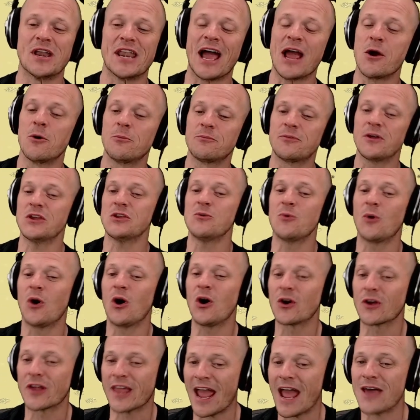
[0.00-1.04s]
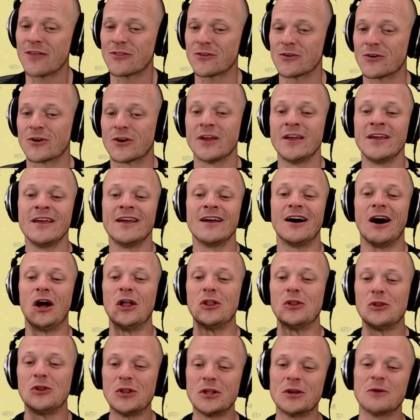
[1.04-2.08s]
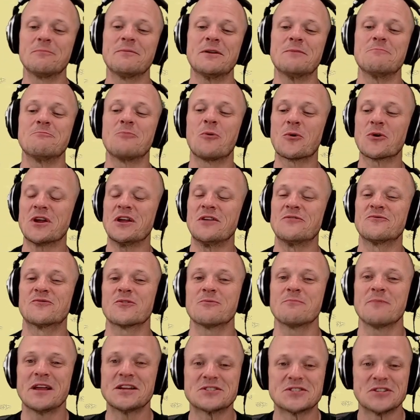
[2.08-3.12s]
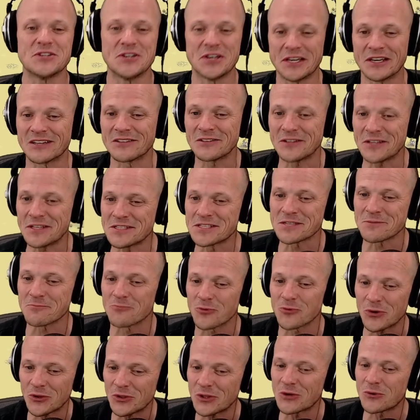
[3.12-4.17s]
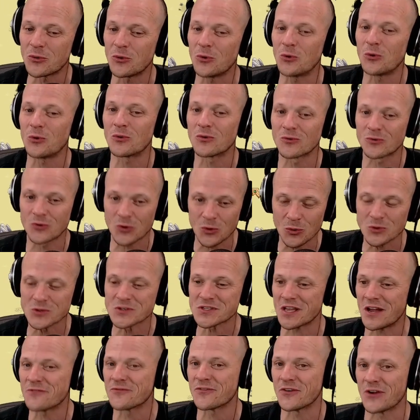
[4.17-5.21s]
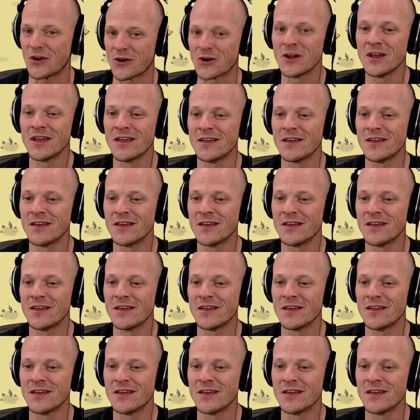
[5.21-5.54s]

I hope that you all gathered a little bit more information and gleaned some really cool stuff here.